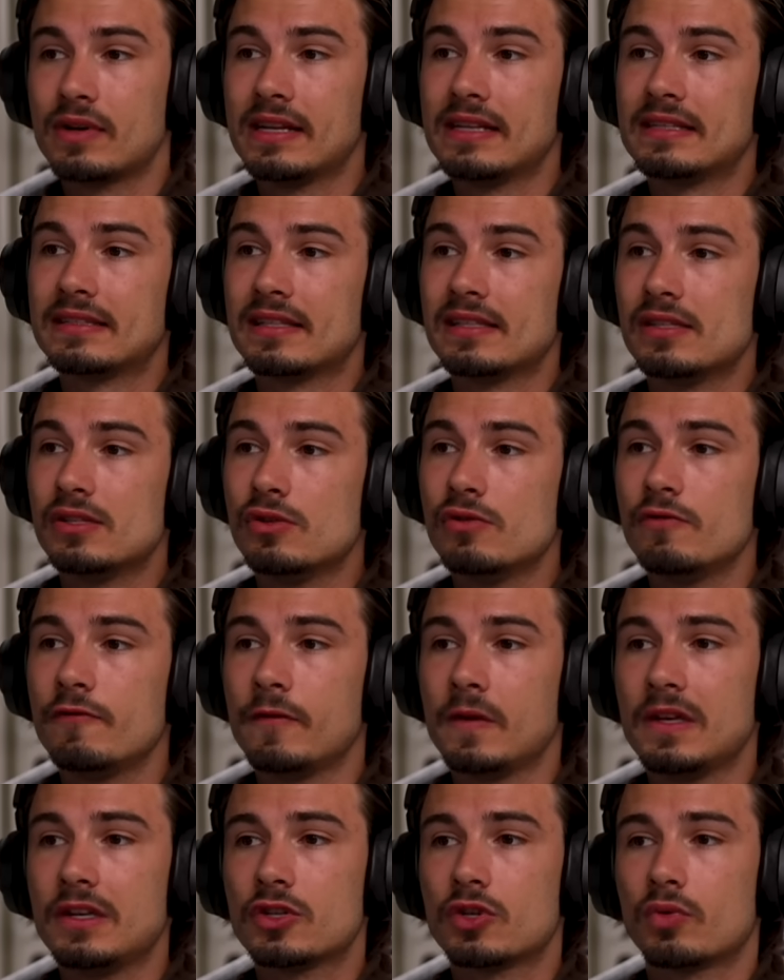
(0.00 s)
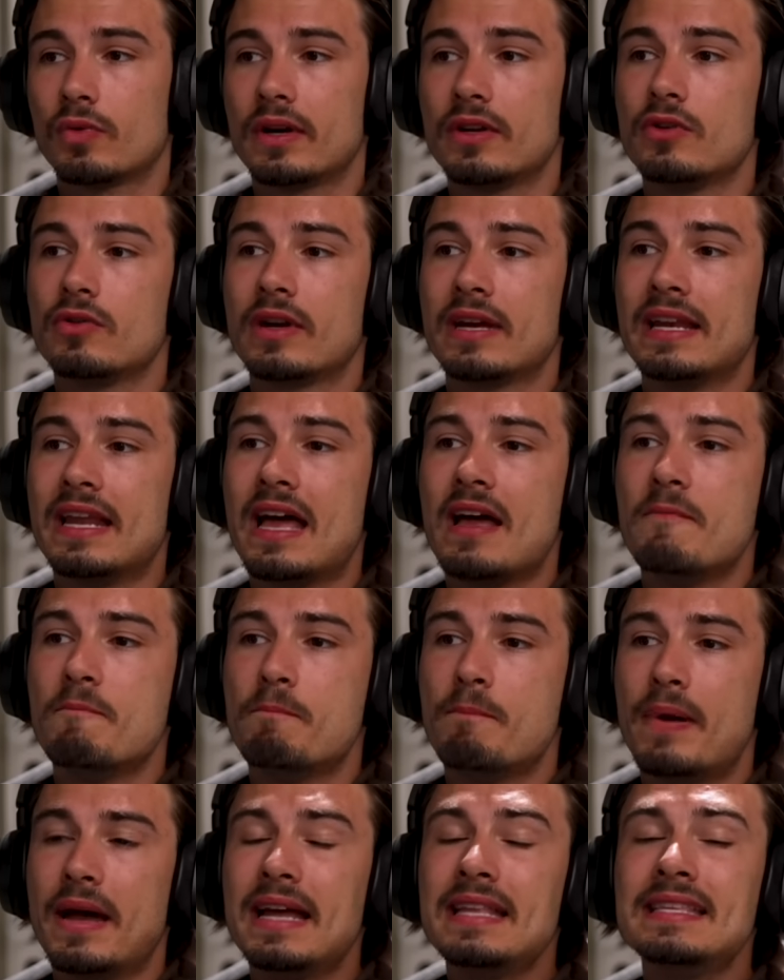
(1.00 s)
released a new feature where you can
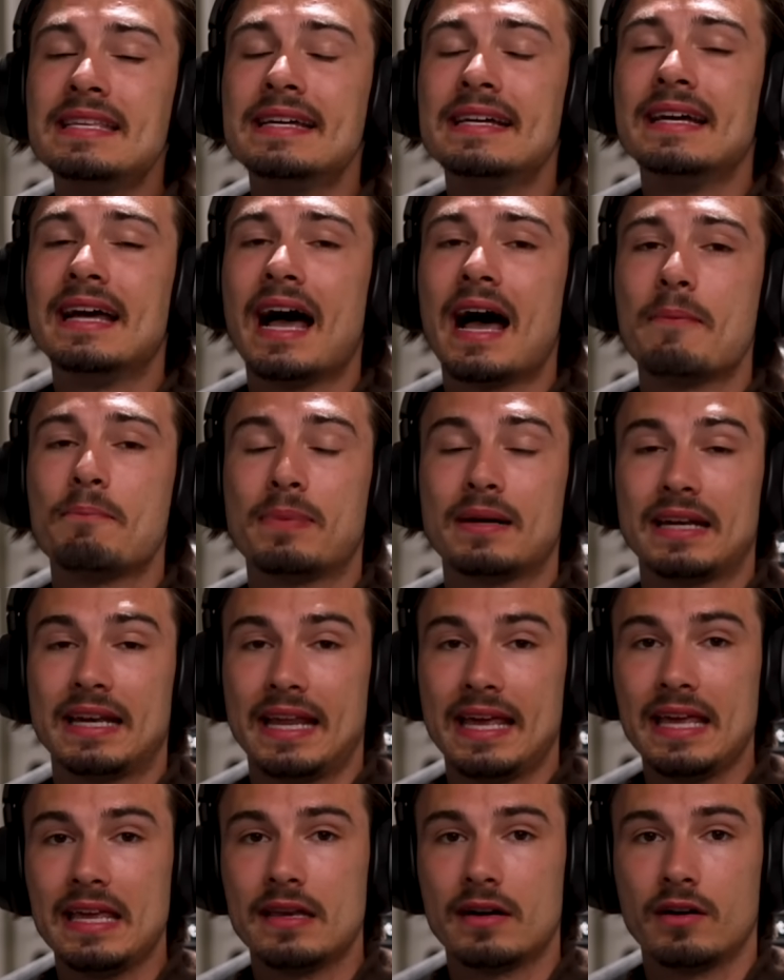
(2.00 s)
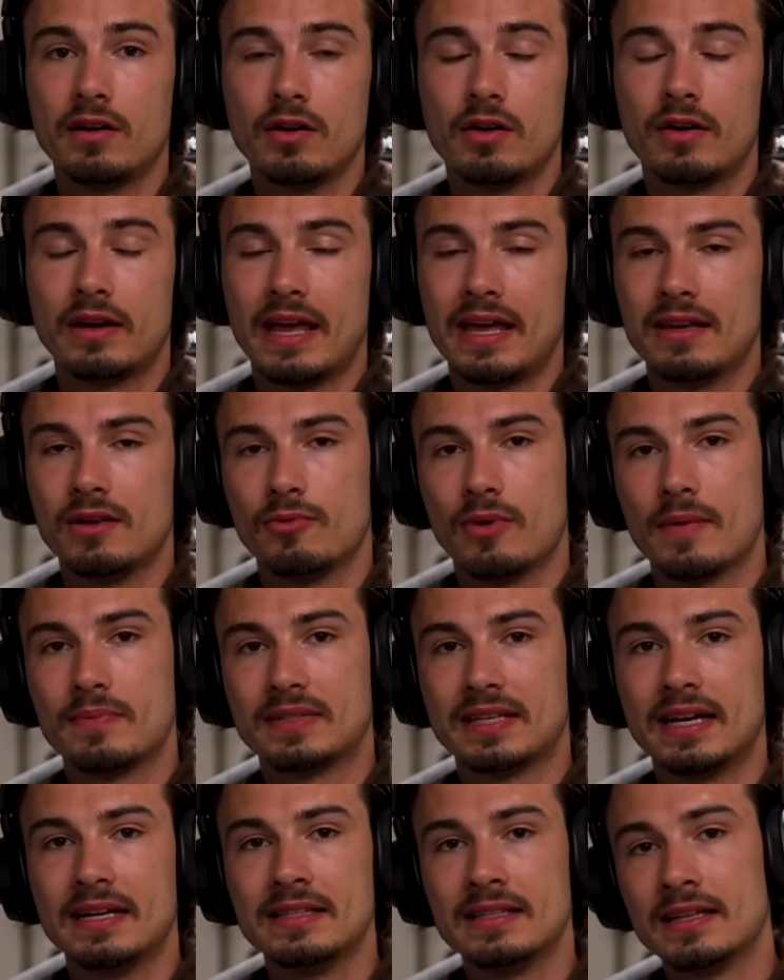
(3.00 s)
embed a player on any
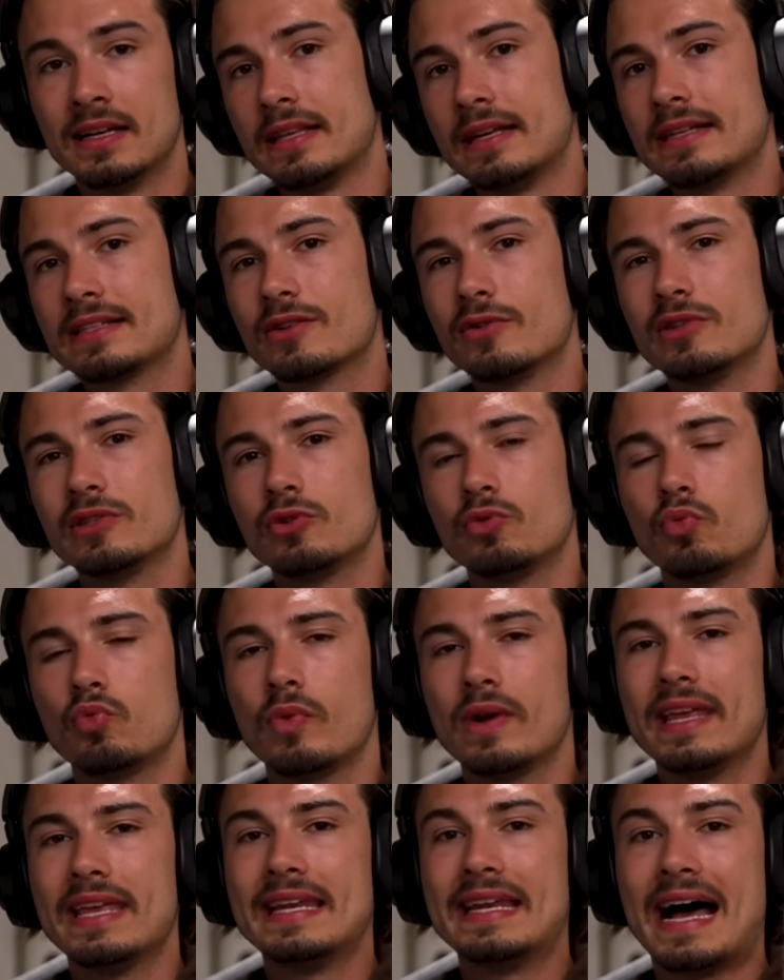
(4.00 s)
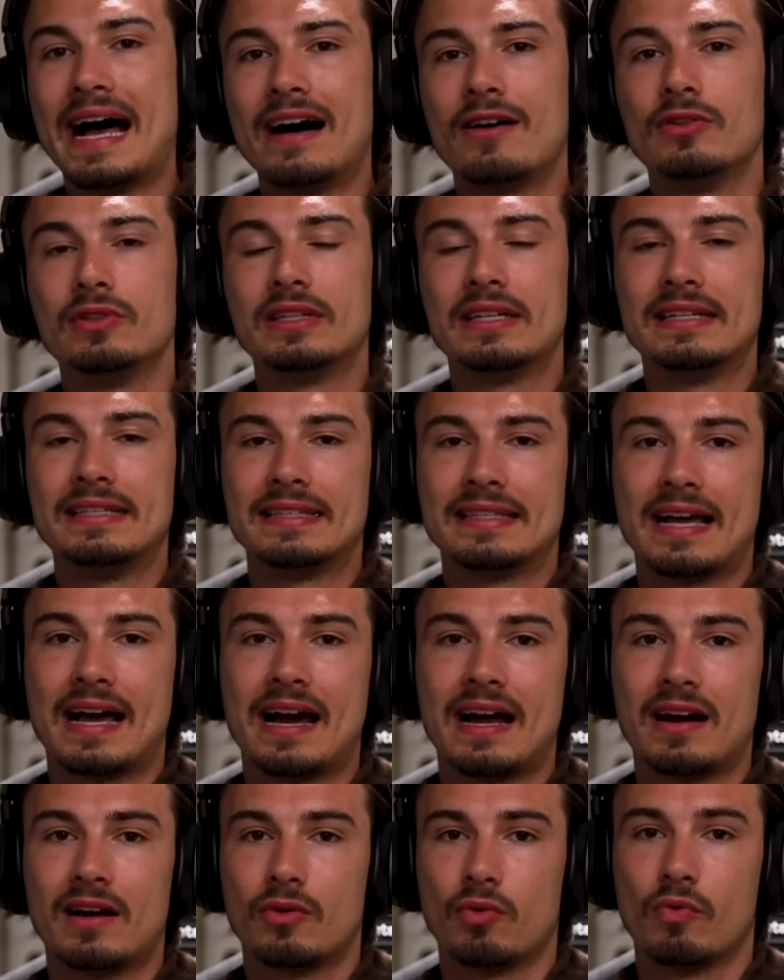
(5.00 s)
website that is going to read out the
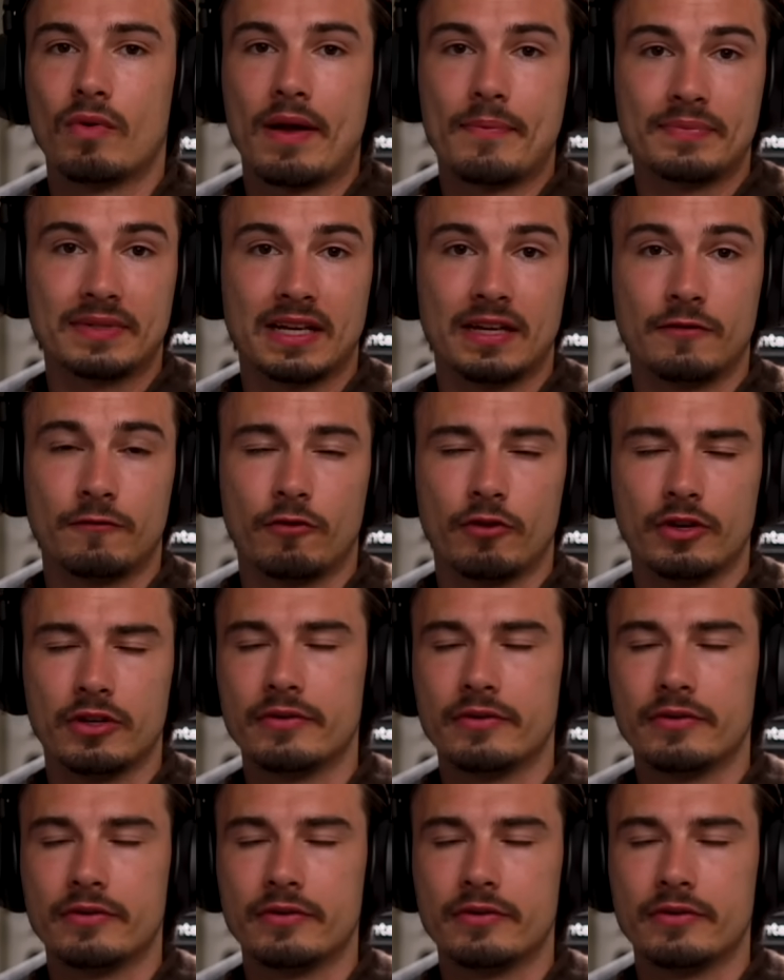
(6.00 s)
entire website for